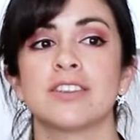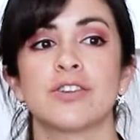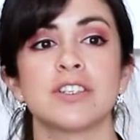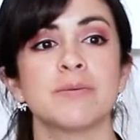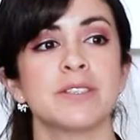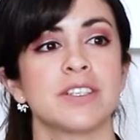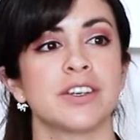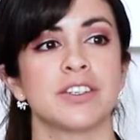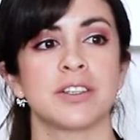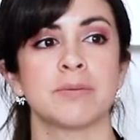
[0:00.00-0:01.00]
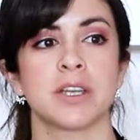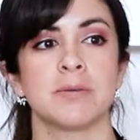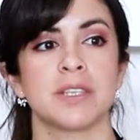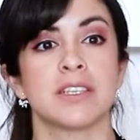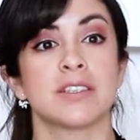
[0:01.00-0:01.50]
Christmas dinner
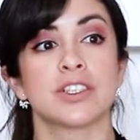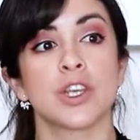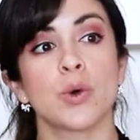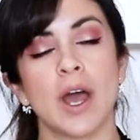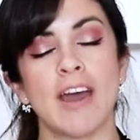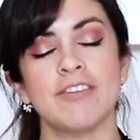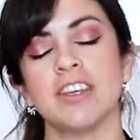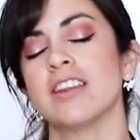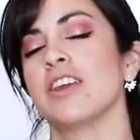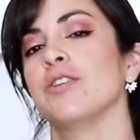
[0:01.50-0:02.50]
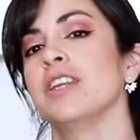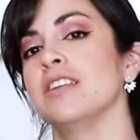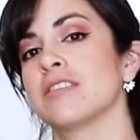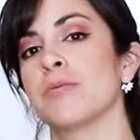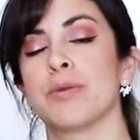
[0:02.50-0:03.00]
sometimes is so heavy that you
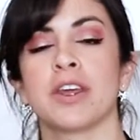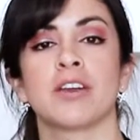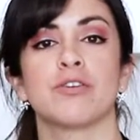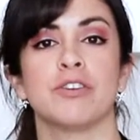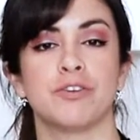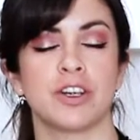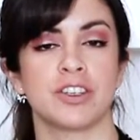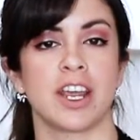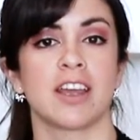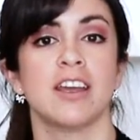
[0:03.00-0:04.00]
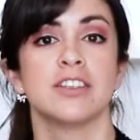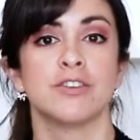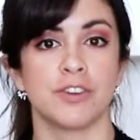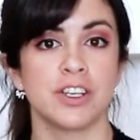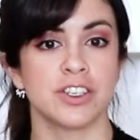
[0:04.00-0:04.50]
need something refreshing
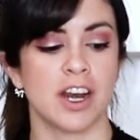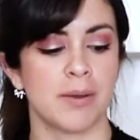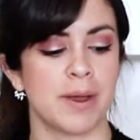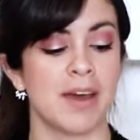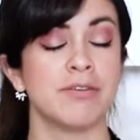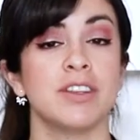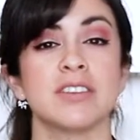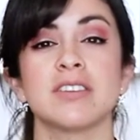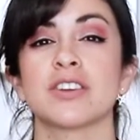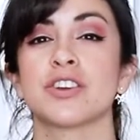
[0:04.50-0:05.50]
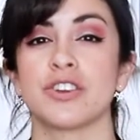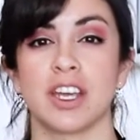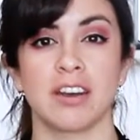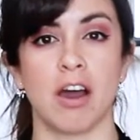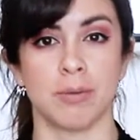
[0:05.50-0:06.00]
to finish it up, and this is a
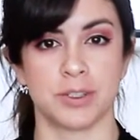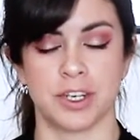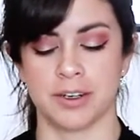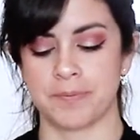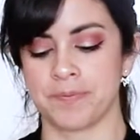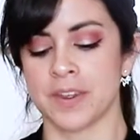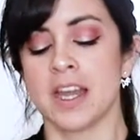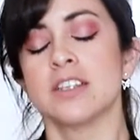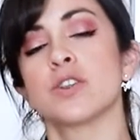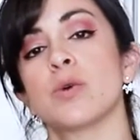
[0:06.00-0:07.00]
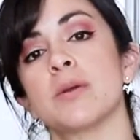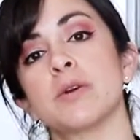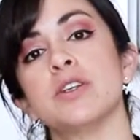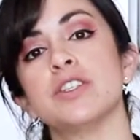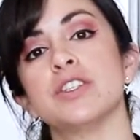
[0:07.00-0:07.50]
great option. So what I'm
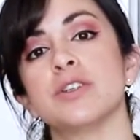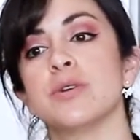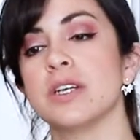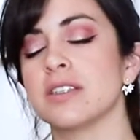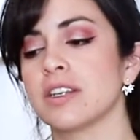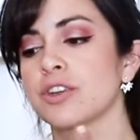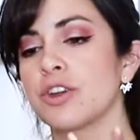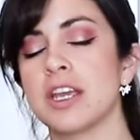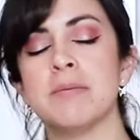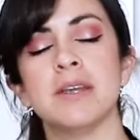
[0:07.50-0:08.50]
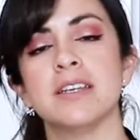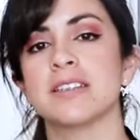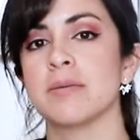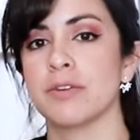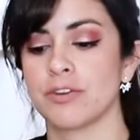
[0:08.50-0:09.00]
going to do is a creamy
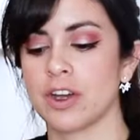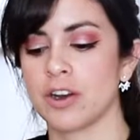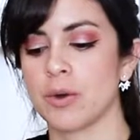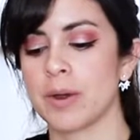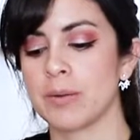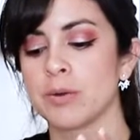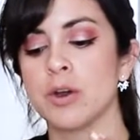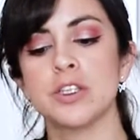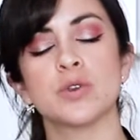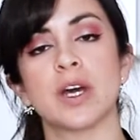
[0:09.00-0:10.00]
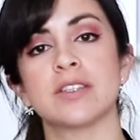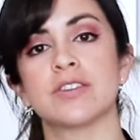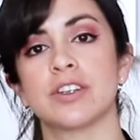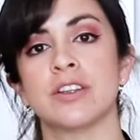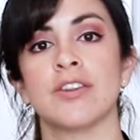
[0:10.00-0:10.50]
semifreddo, but I'm going to add
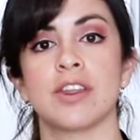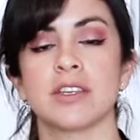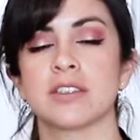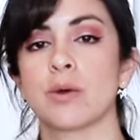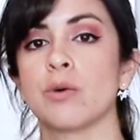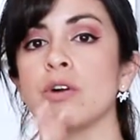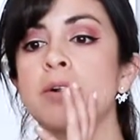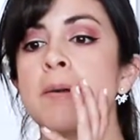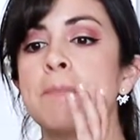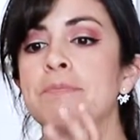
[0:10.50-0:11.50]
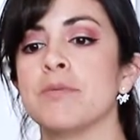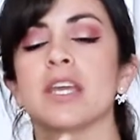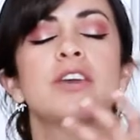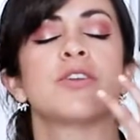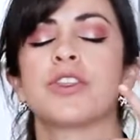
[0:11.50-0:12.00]
certain things that will
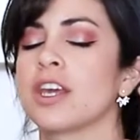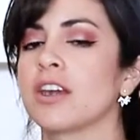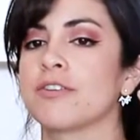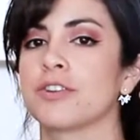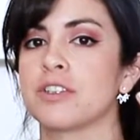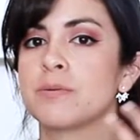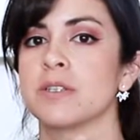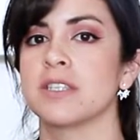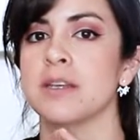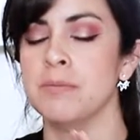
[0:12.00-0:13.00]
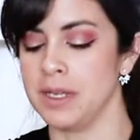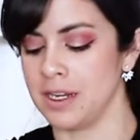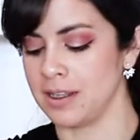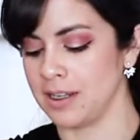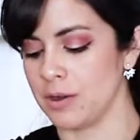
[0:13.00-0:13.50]
make you think of Christmas
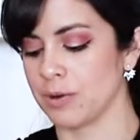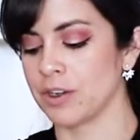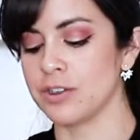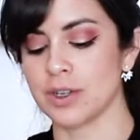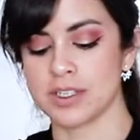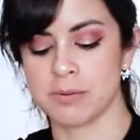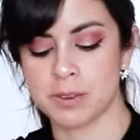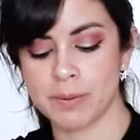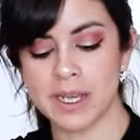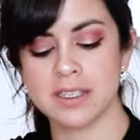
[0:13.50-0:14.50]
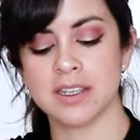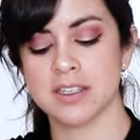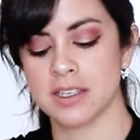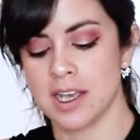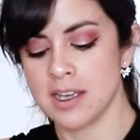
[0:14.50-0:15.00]
immediately. We're going to add some
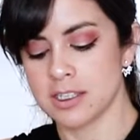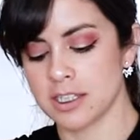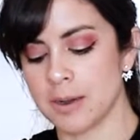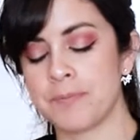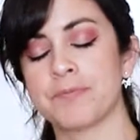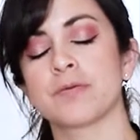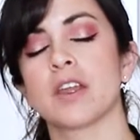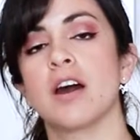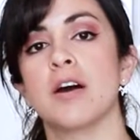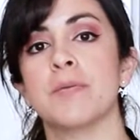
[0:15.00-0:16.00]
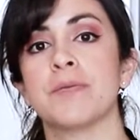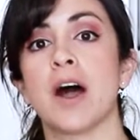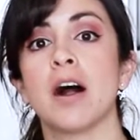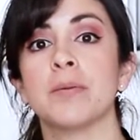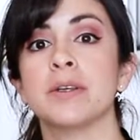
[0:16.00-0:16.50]
spices, some
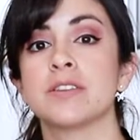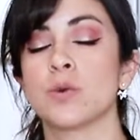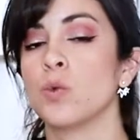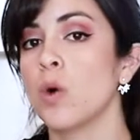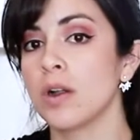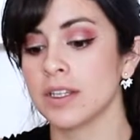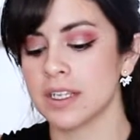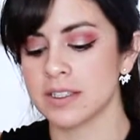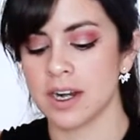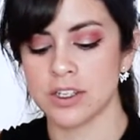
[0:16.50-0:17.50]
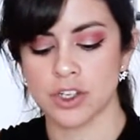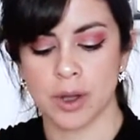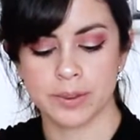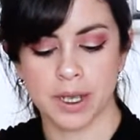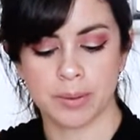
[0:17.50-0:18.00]
almonds and walnuts that I
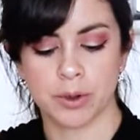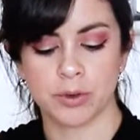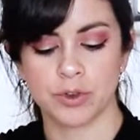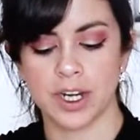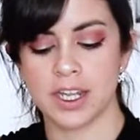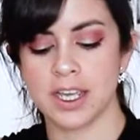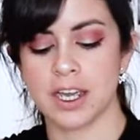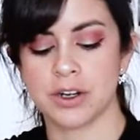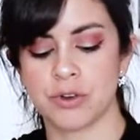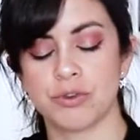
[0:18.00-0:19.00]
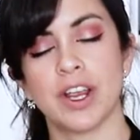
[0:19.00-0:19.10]
chopped up already, and